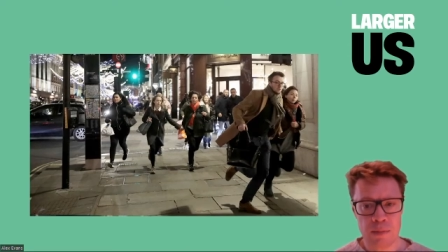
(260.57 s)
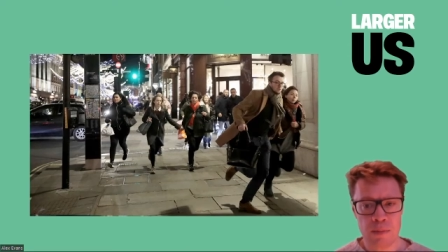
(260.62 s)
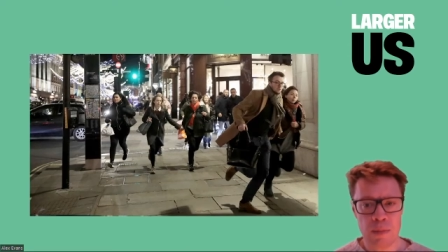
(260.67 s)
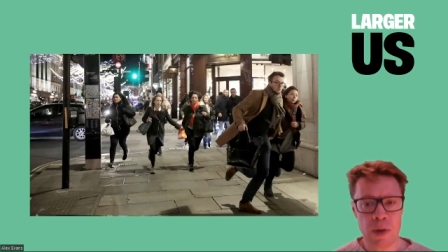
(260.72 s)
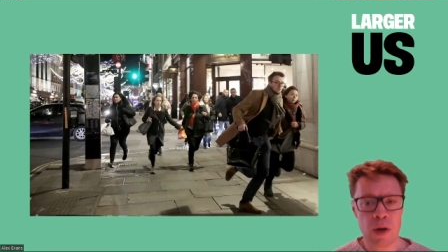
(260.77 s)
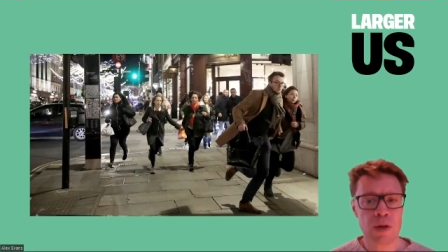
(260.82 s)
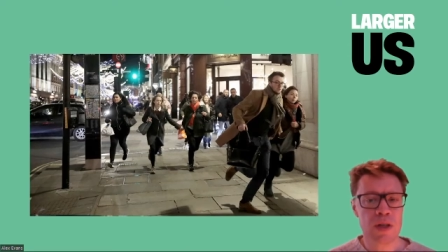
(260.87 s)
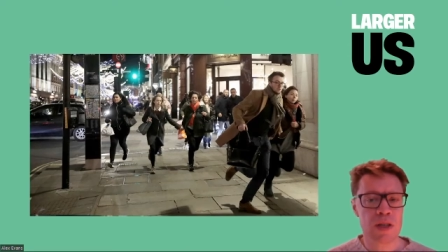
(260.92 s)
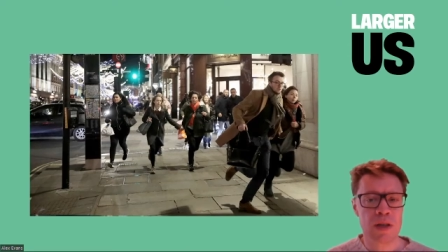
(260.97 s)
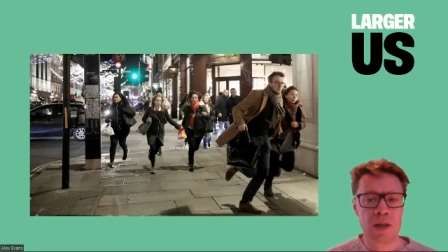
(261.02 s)

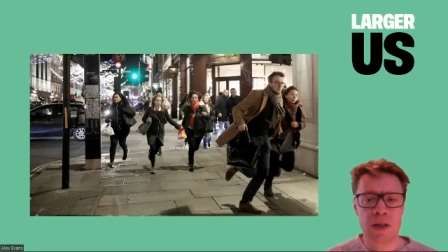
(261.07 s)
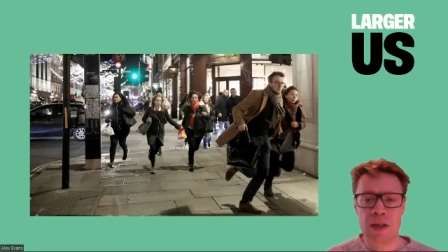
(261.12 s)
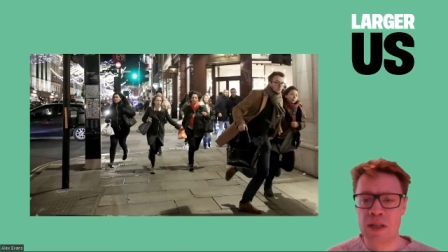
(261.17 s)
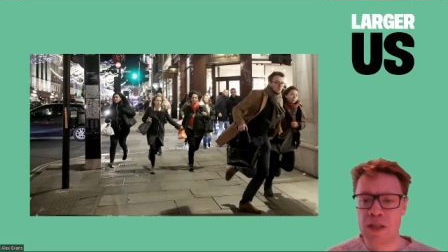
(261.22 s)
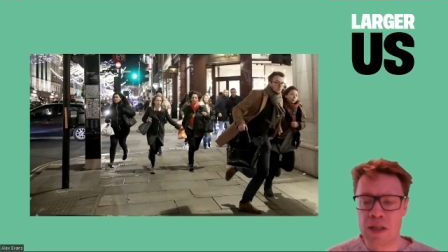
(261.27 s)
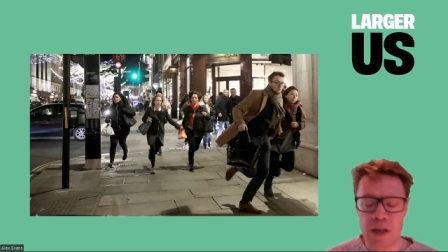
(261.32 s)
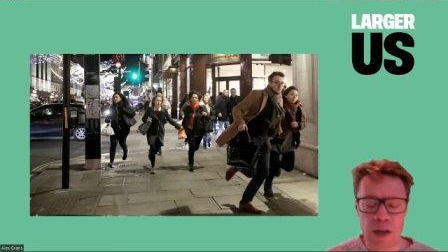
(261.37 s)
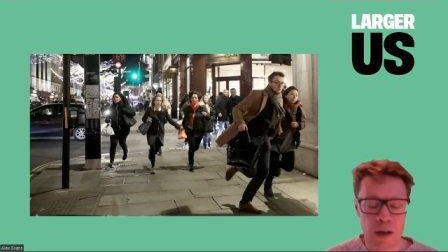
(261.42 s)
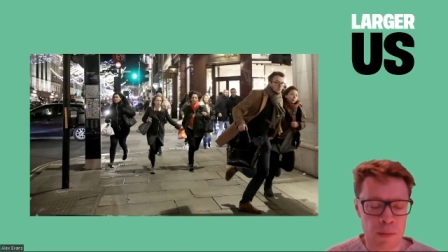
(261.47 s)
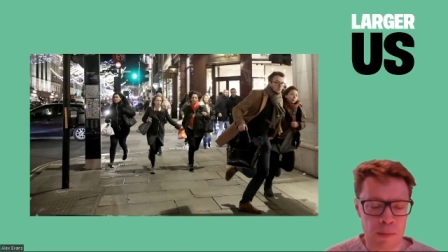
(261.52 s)
Most
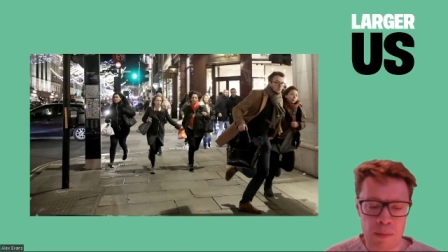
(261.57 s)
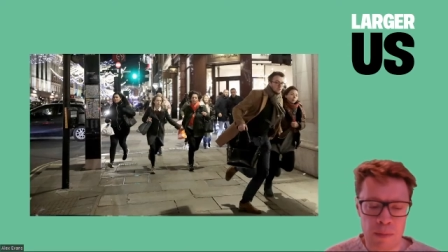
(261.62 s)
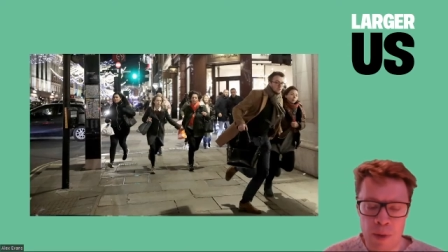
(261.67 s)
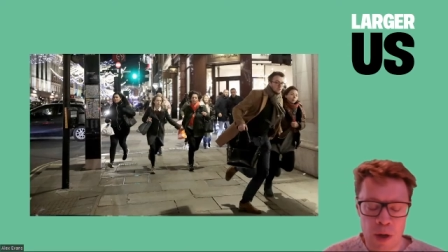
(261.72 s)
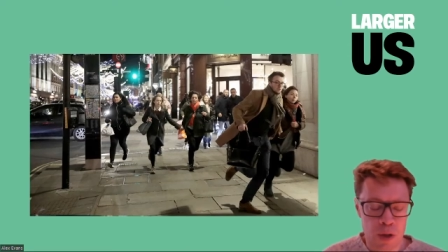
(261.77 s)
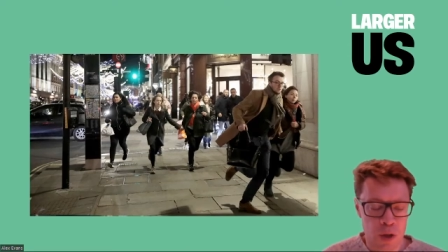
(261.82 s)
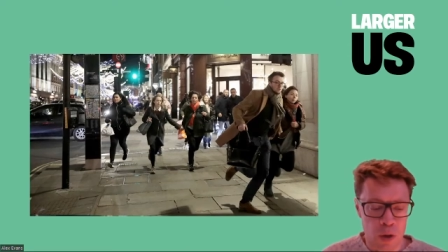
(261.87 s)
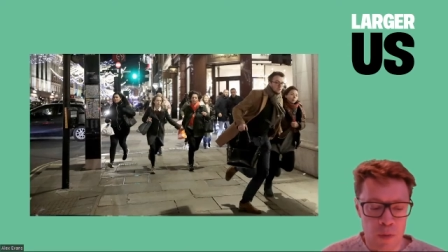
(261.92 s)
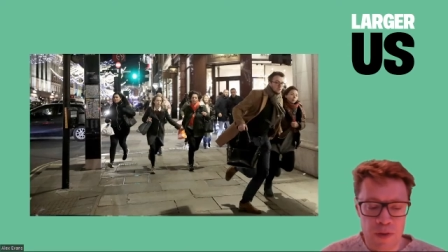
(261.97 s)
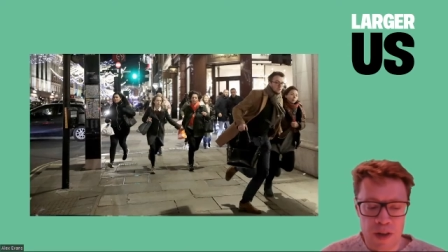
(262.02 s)

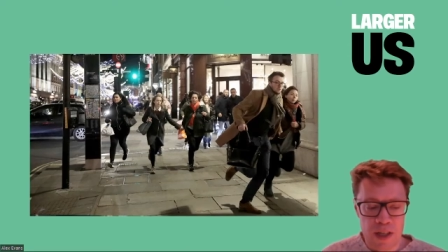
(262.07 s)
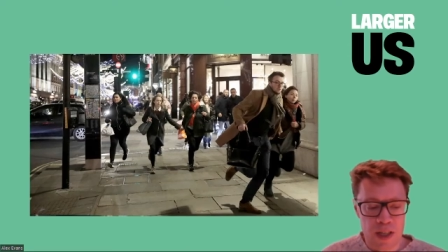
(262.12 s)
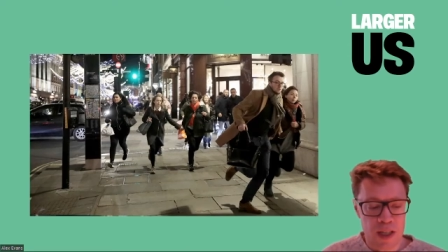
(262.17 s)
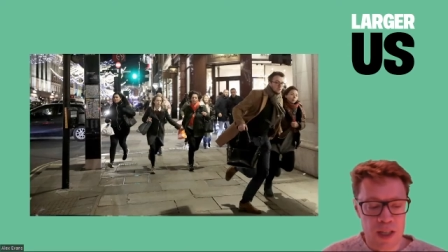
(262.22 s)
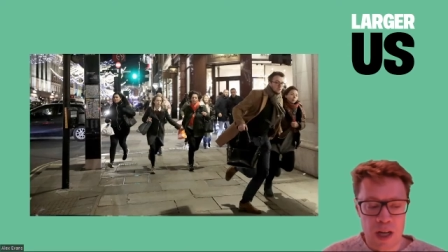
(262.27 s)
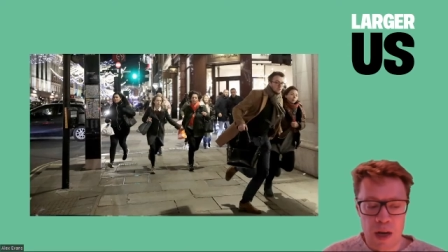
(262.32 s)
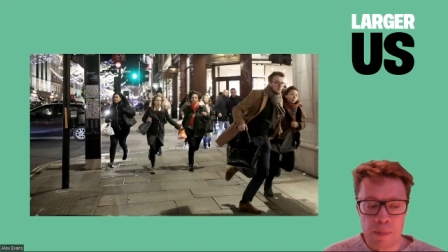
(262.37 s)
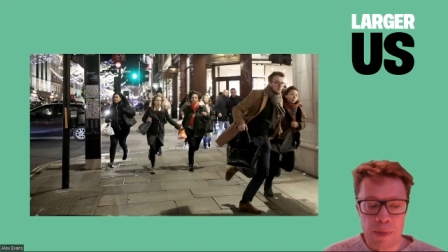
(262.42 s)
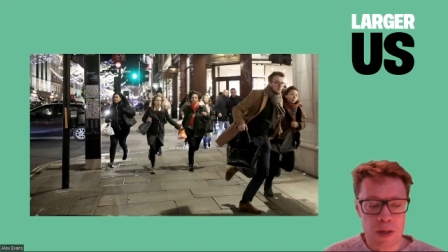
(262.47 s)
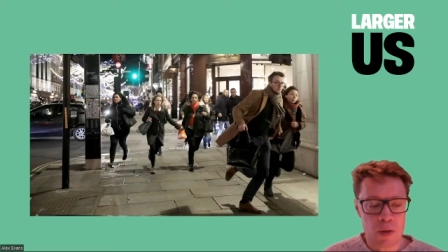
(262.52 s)
obvious
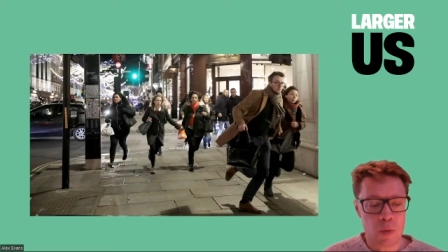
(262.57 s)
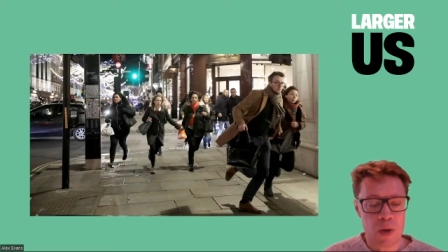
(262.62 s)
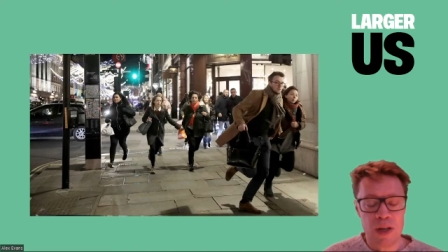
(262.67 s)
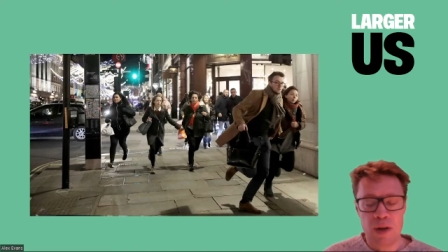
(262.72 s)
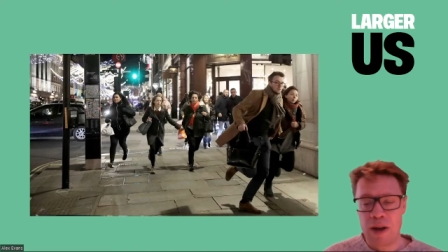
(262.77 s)
example is when